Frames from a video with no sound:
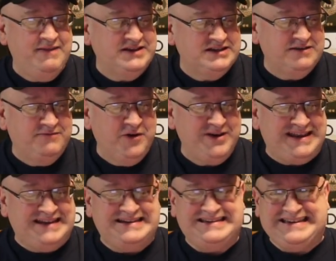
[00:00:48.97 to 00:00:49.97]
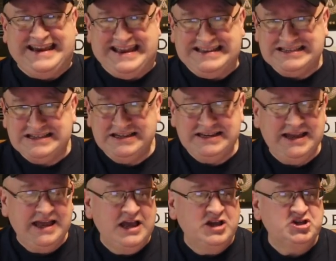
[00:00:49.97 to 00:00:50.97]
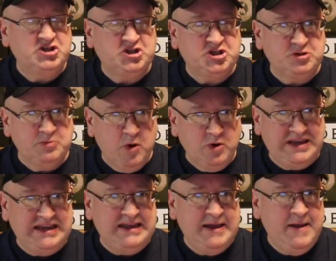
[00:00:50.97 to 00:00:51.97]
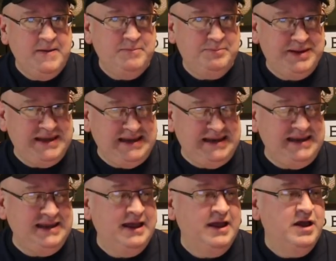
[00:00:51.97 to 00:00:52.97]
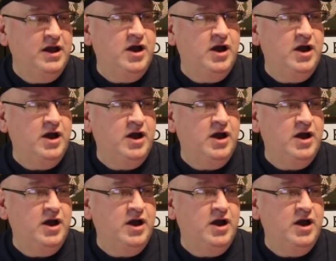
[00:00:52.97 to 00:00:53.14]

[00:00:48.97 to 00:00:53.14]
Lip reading: This is a very intensely smoky, peaty